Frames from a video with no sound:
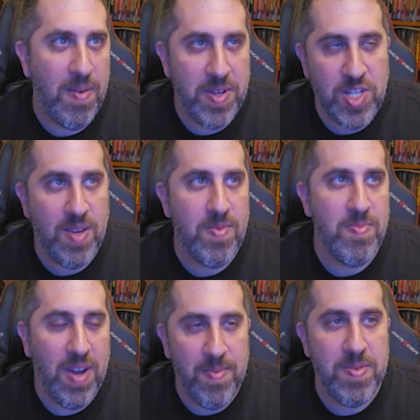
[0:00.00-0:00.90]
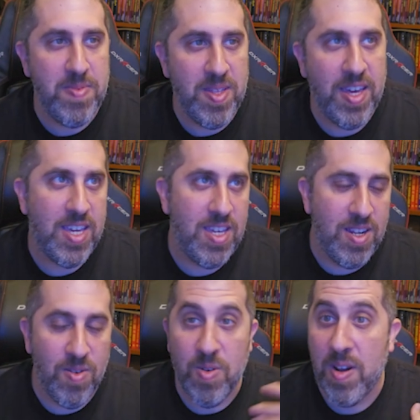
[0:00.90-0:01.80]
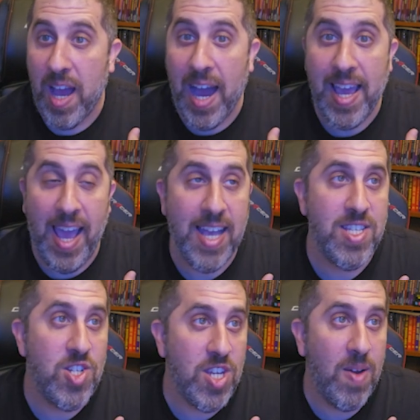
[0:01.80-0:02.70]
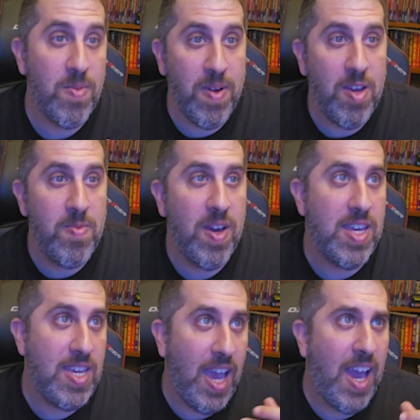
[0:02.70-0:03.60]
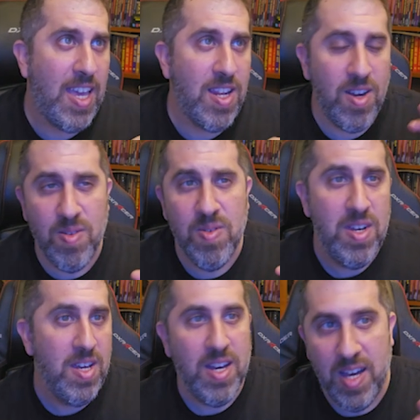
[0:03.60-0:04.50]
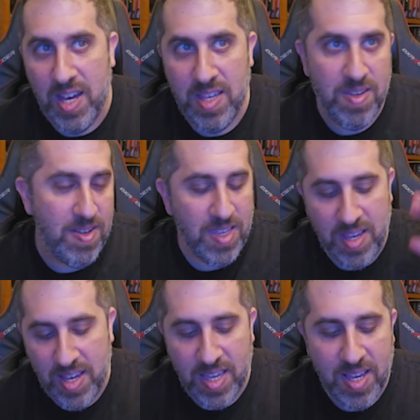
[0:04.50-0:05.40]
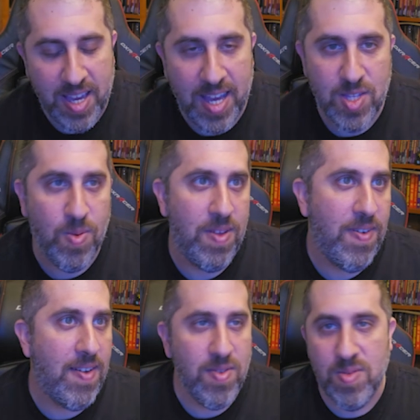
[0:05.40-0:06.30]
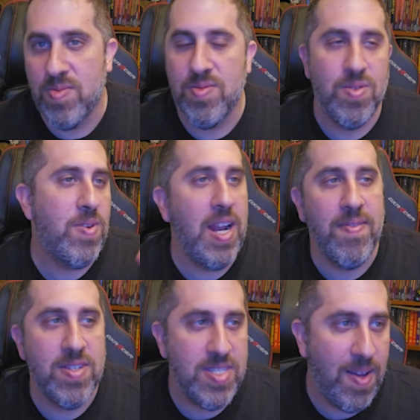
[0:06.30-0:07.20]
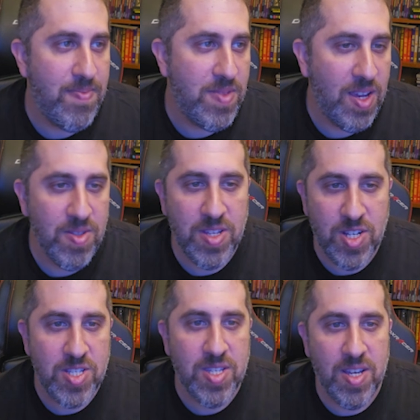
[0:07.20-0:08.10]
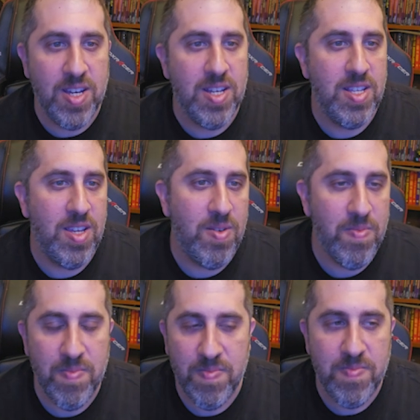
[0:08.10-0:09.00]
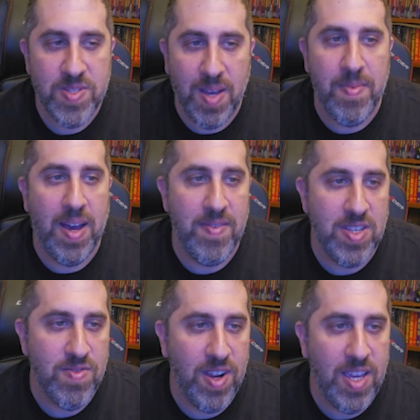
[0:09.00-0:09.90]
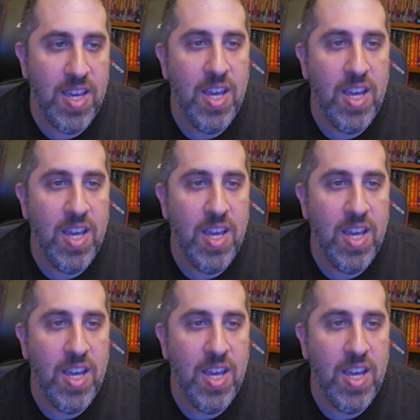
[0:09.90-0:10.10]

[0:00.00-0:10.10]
GM would probably be like, or I as a GM would probably be like, yeah, you got 25 gold or whatever, something, just to, something obvious, right?